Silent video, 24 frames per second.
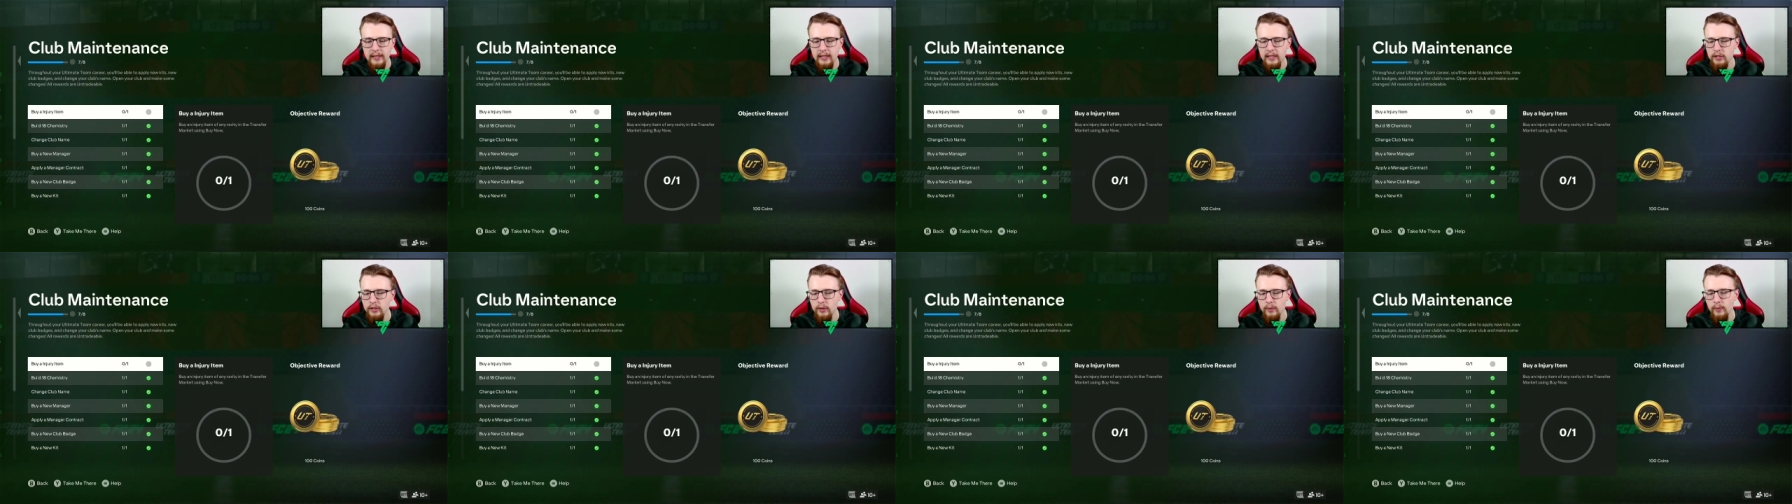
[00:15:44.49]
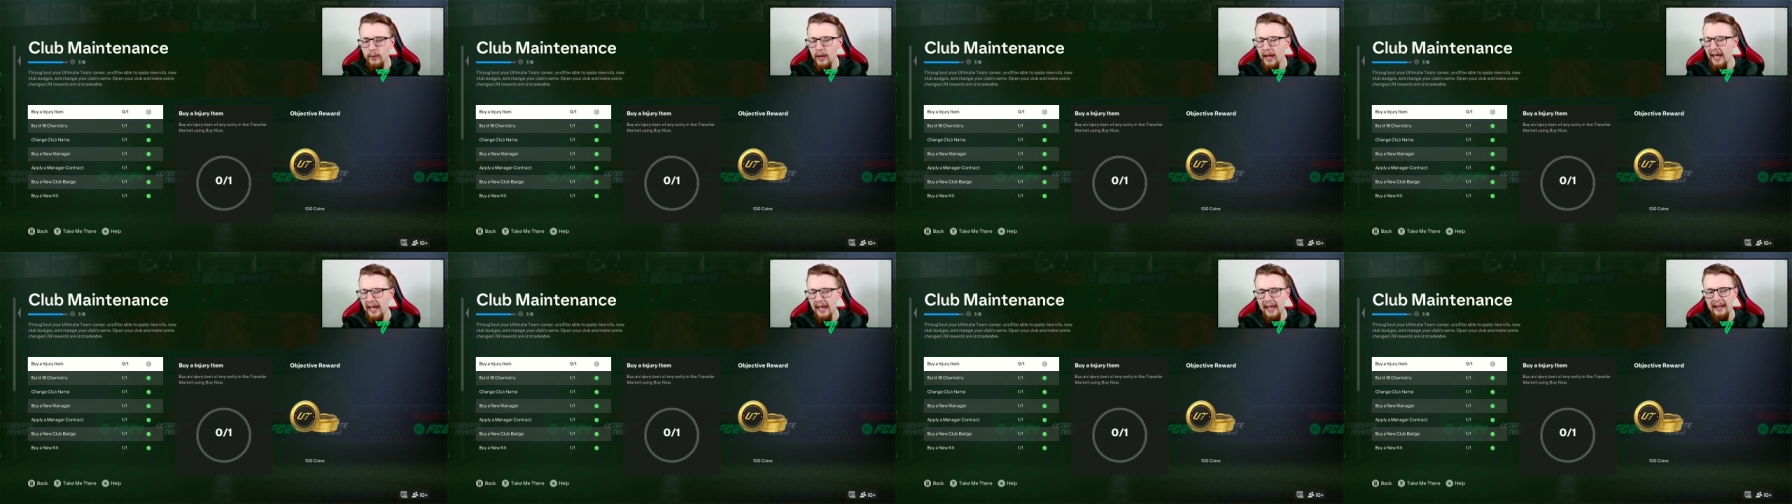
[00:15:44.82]
So,
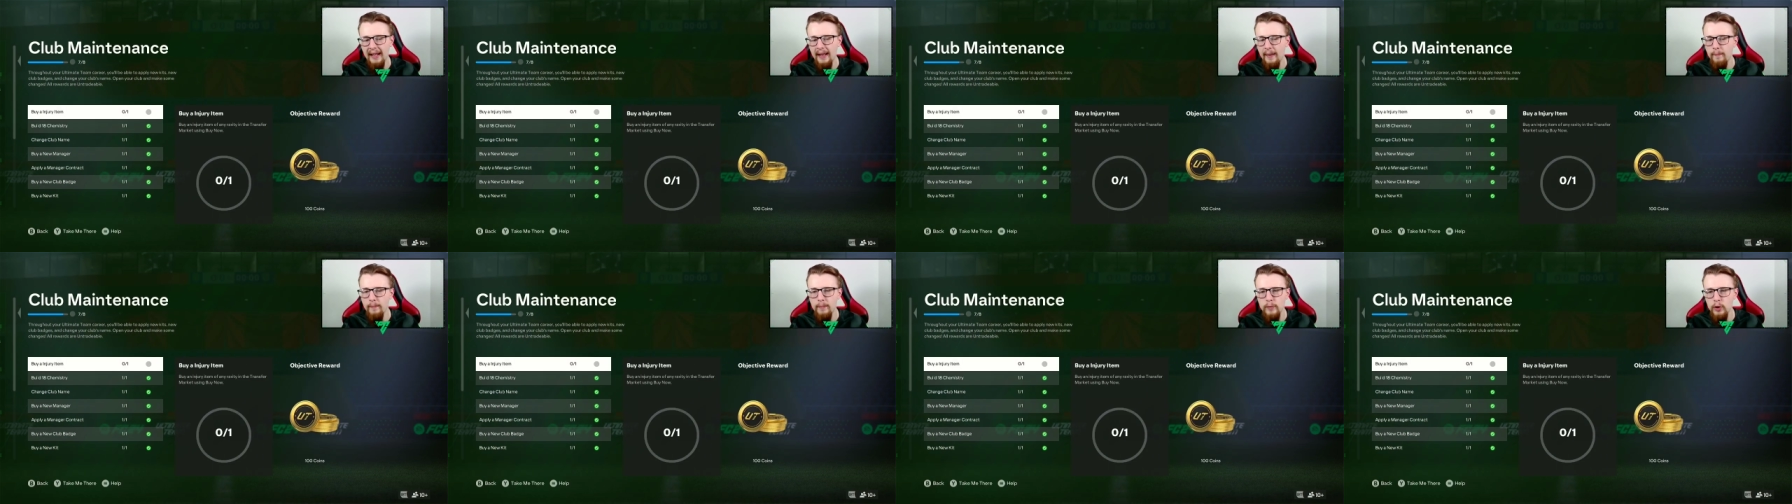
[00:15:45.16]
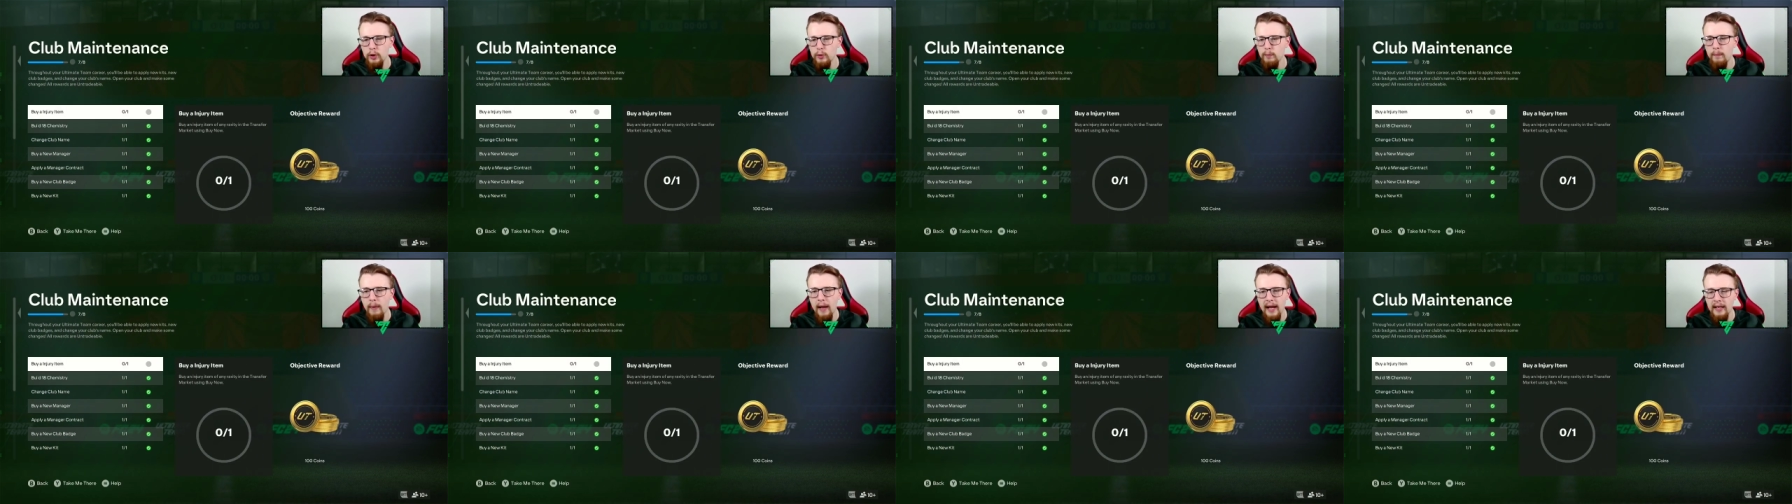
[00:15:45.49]
again, just
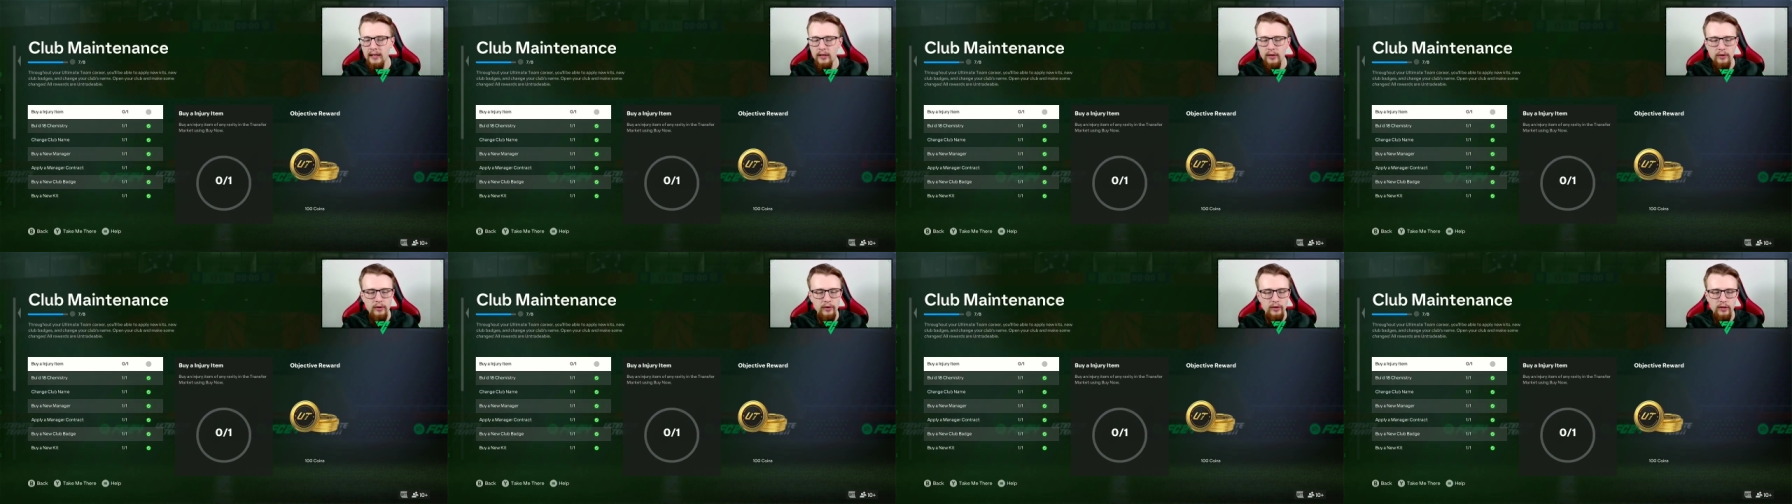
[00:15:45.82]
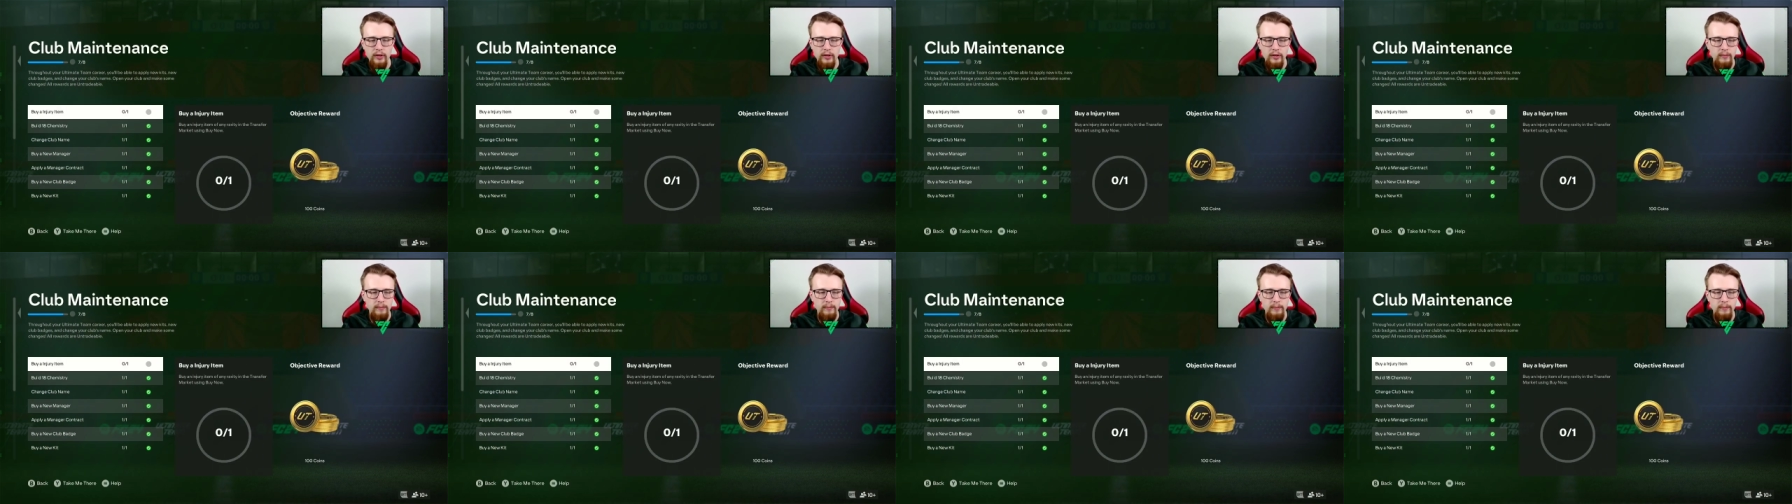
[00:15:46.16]
buying another